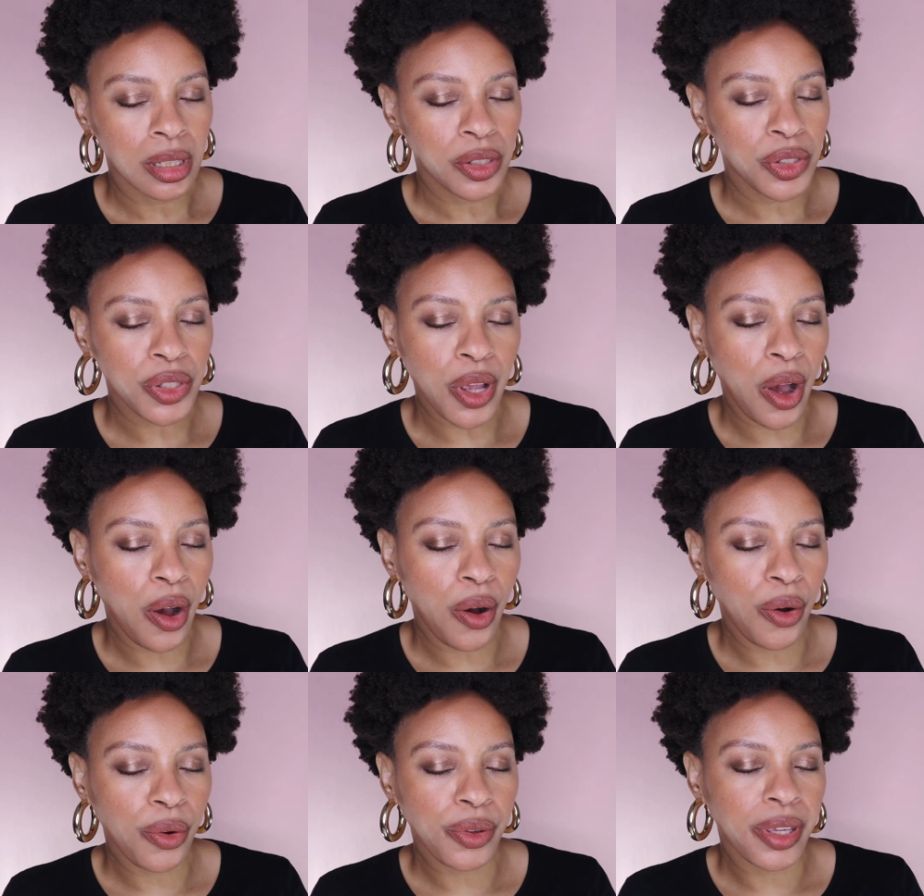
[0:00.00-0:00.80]

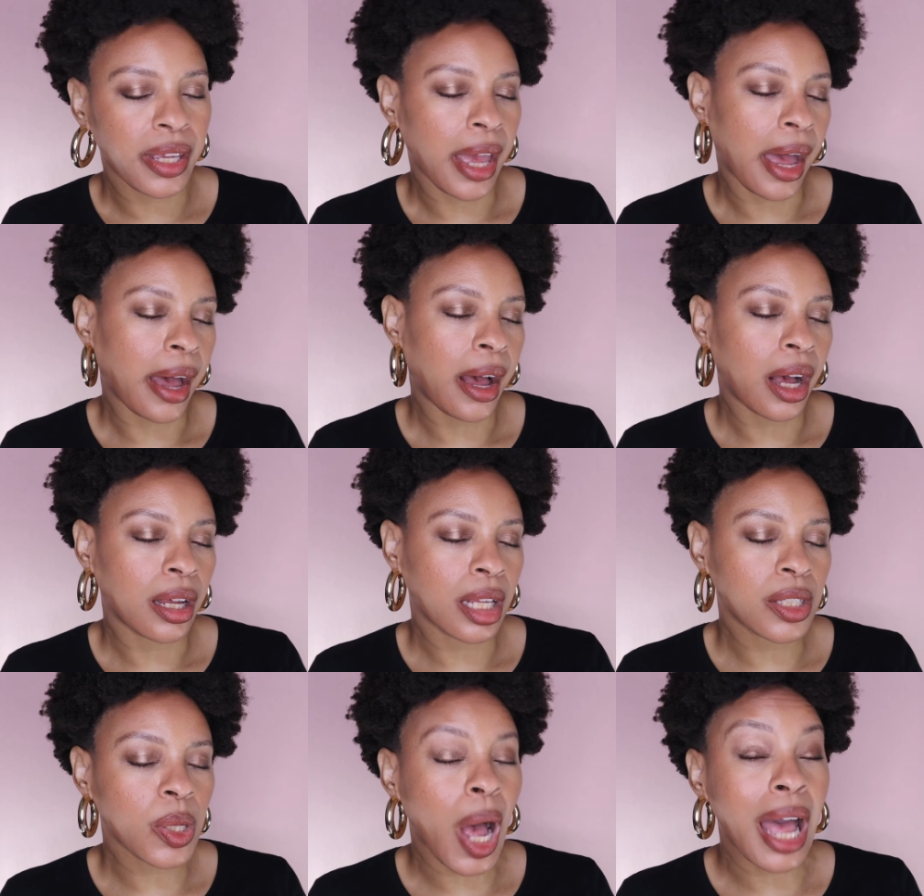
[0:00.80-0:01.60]
So
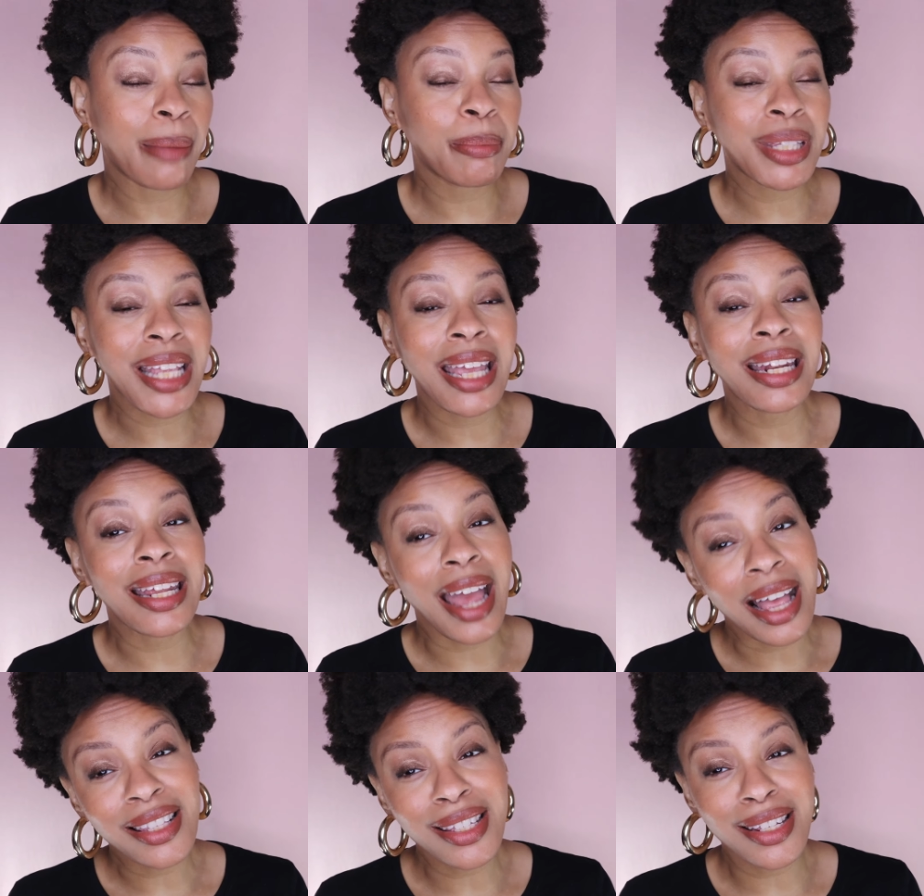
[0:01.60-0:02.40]
yeah. So I'm saying
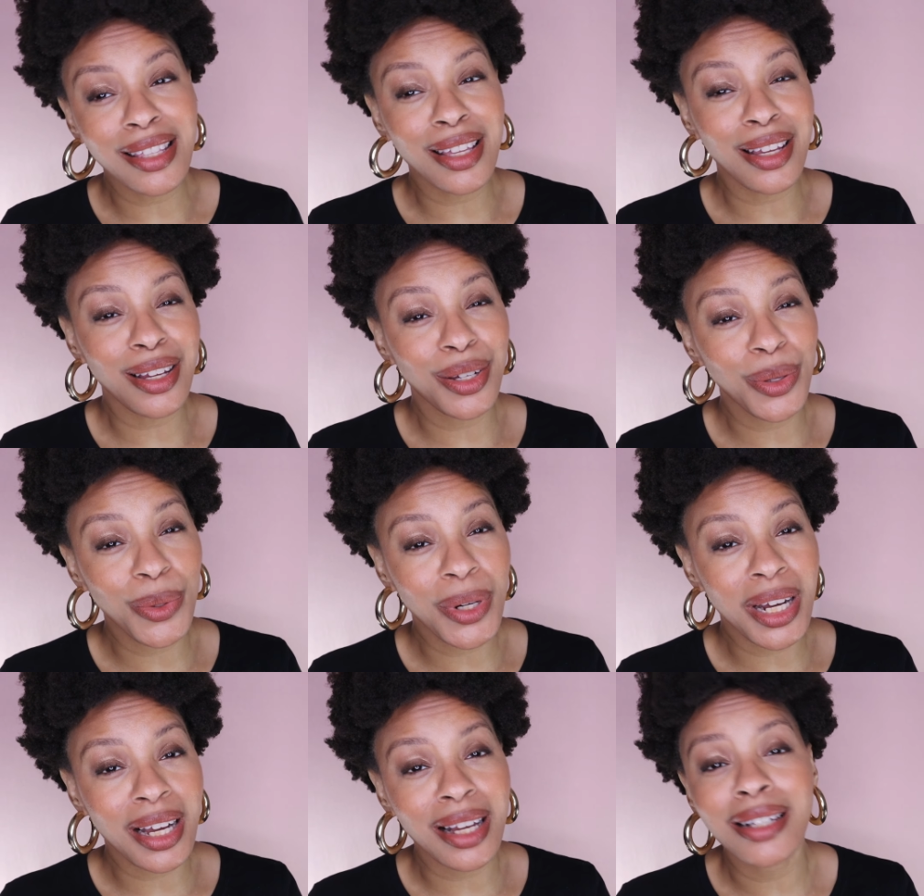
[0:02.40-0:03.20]
yes to the
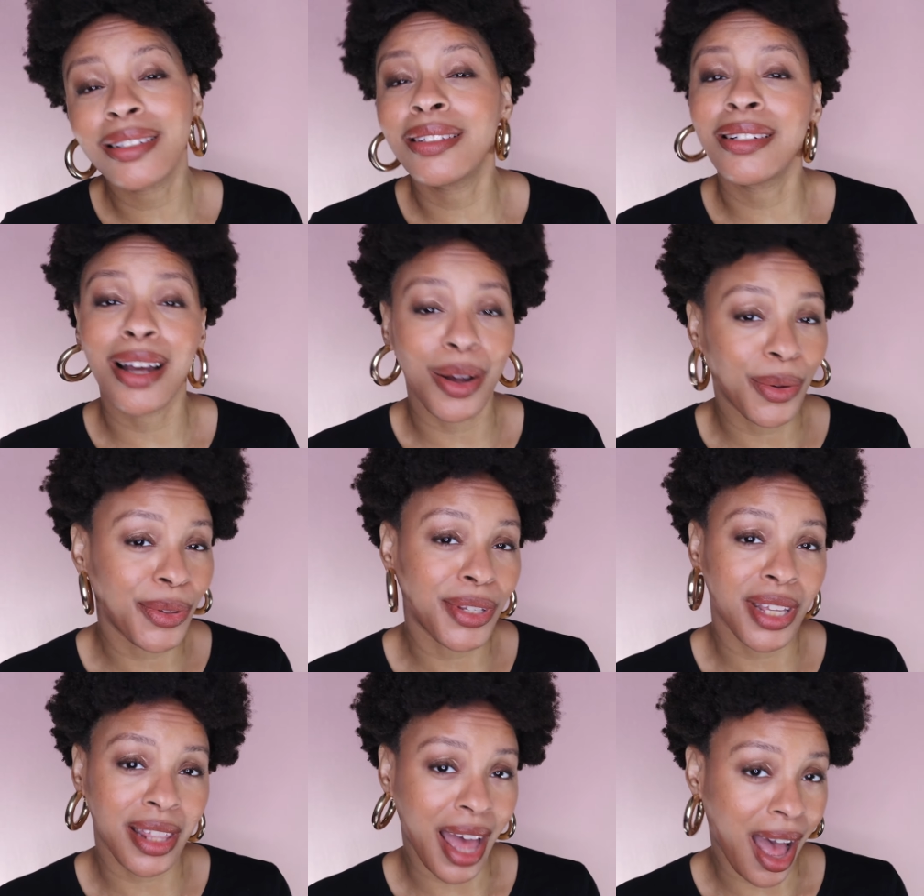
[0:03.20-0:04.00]
Huda,
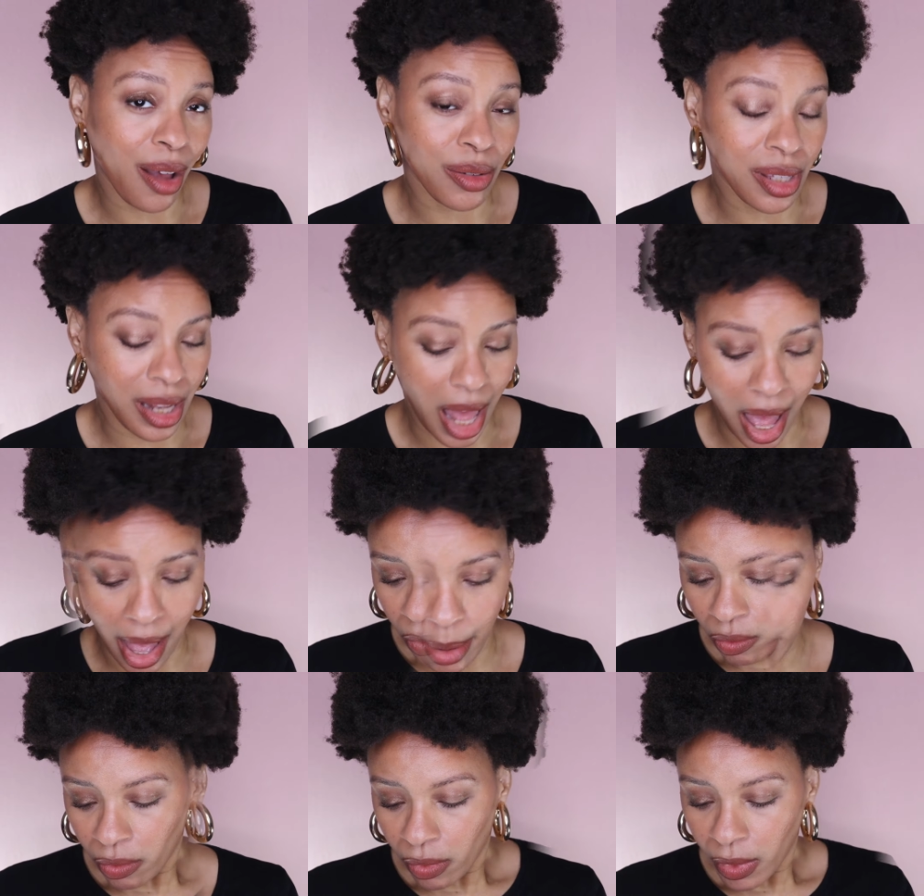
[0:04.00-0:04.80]
no to the House
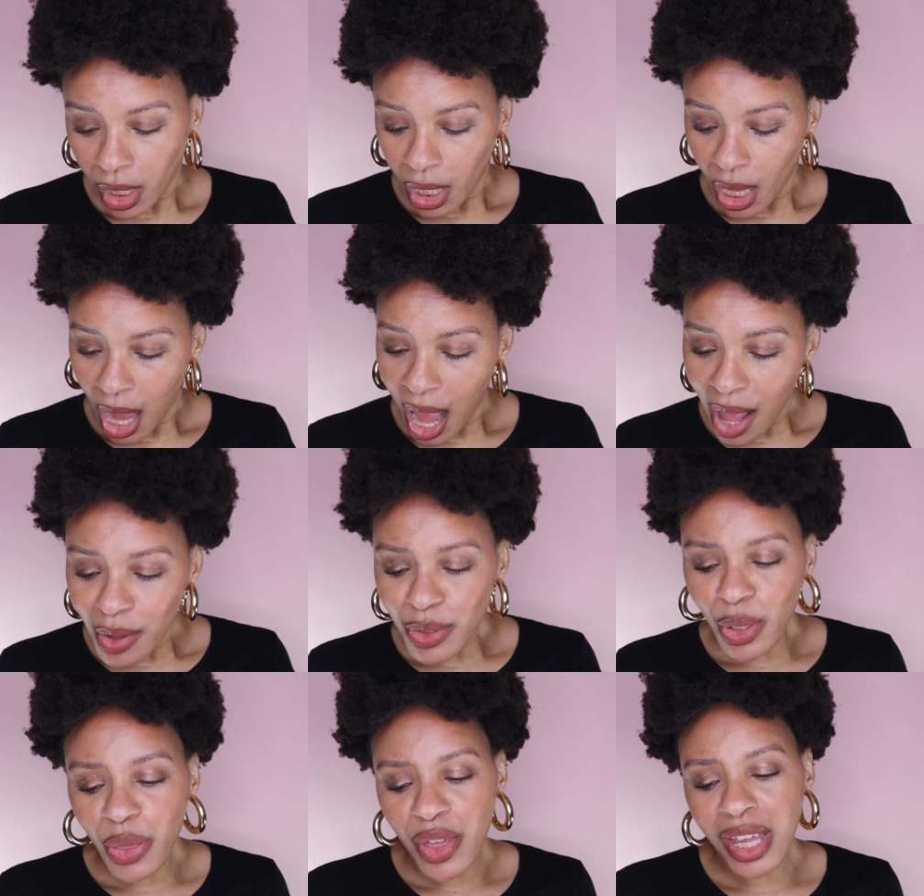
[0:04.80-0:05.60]
Labs. I
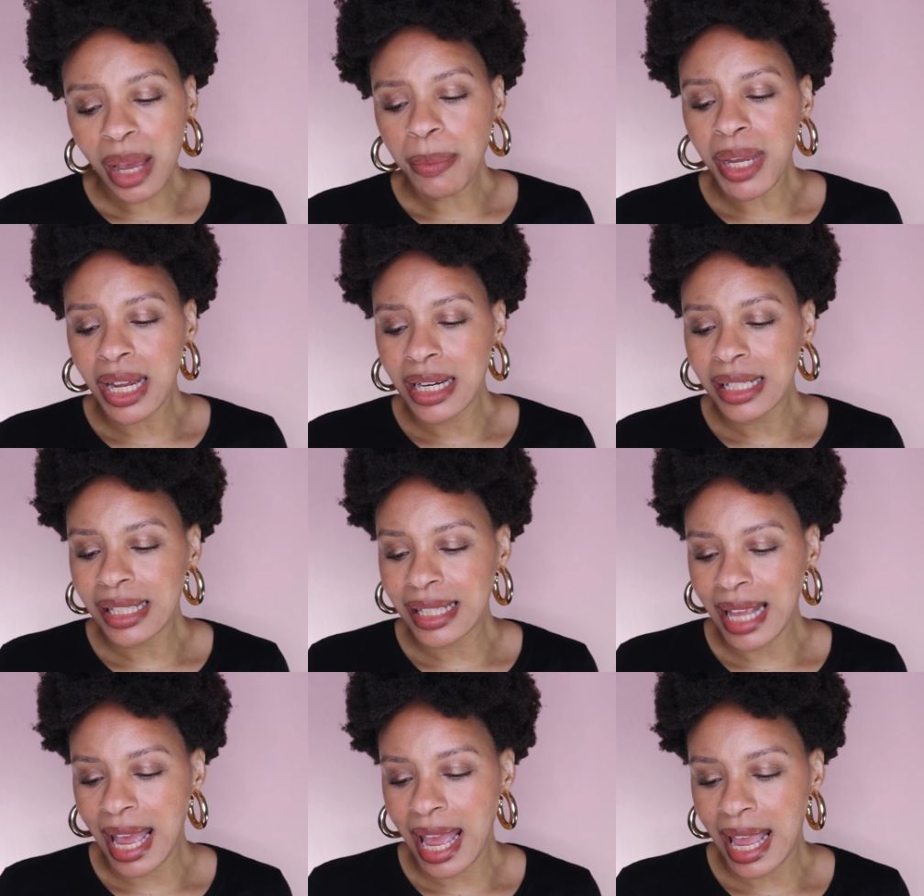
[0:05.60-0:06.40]
also think I'm going to
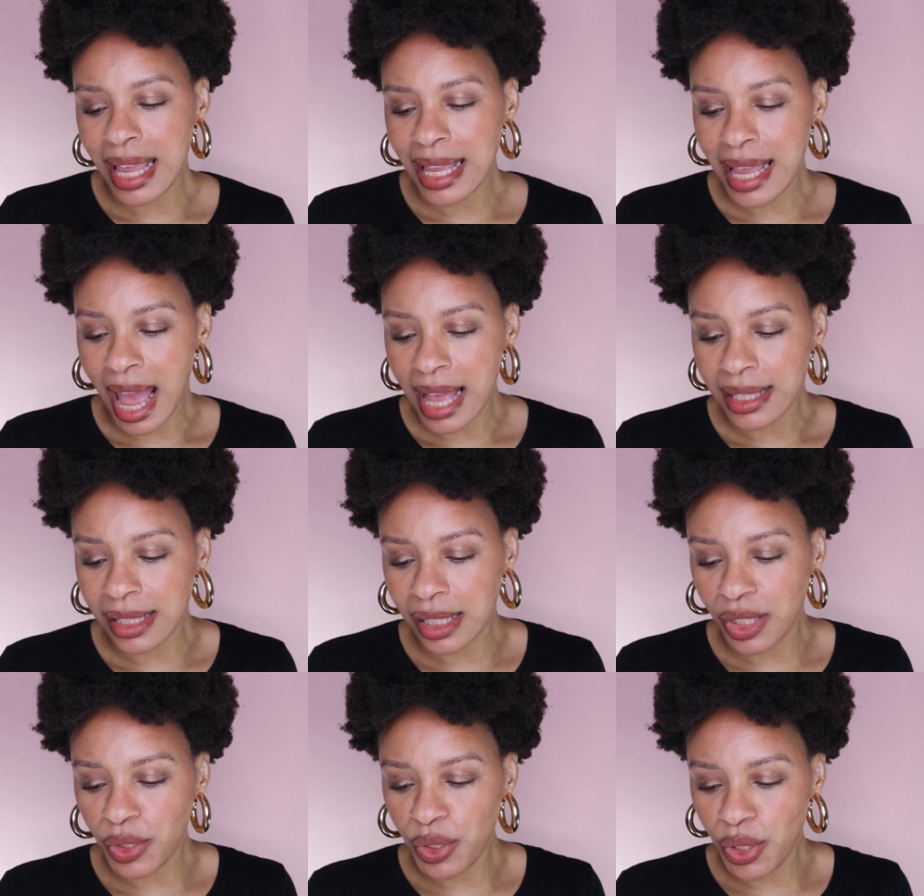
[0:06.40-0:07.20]
say
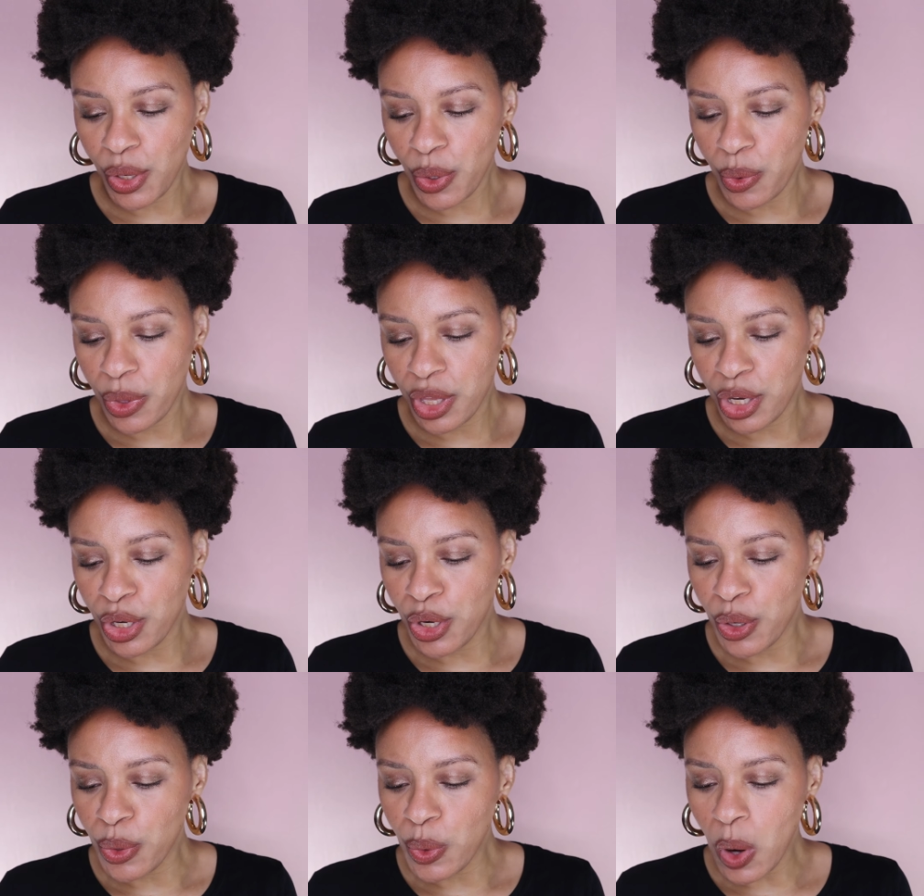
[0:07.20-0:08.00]
yes to the
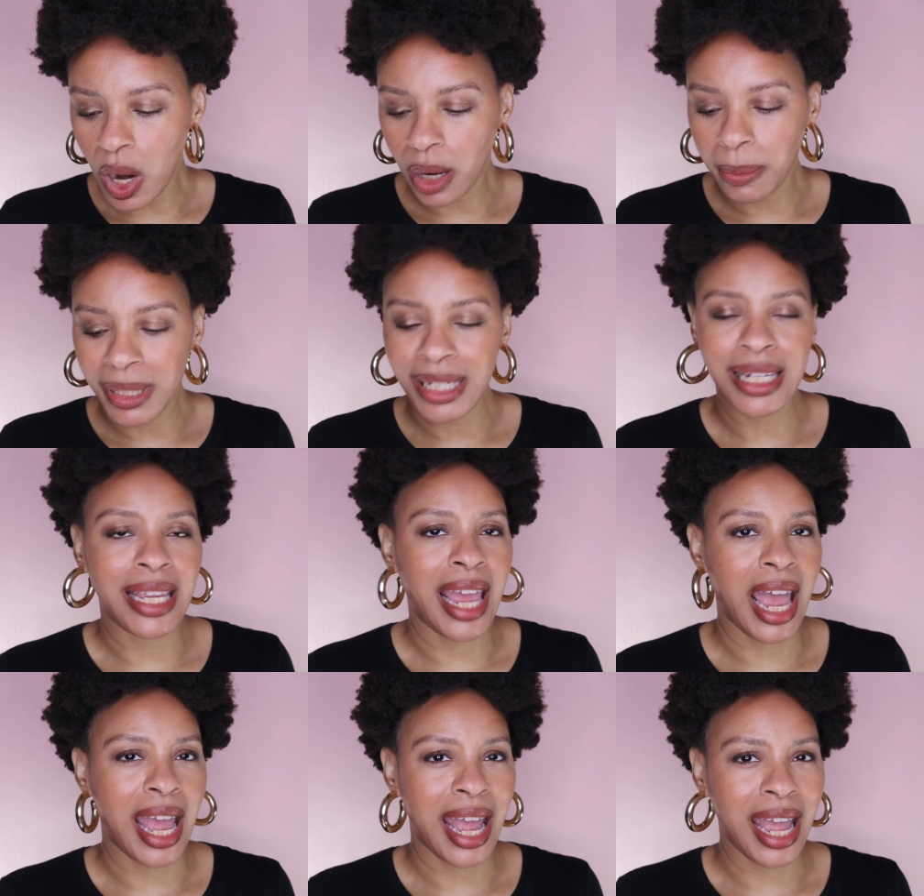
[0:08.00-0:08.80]
new Urban
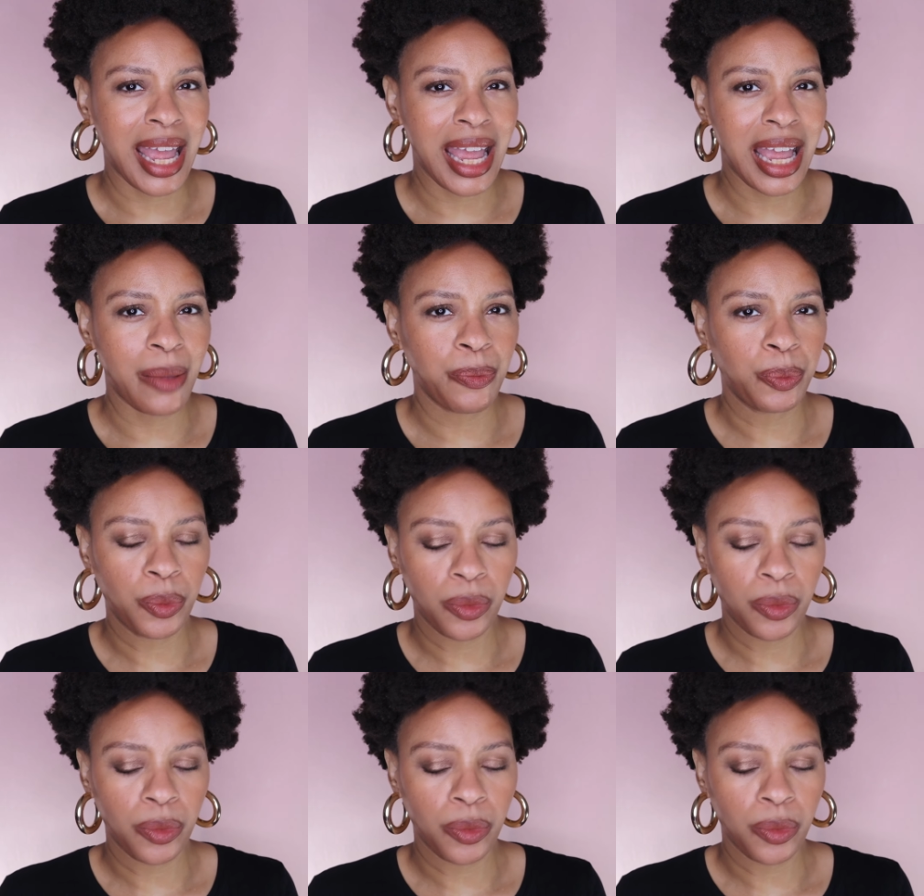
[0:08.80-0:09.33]
Decay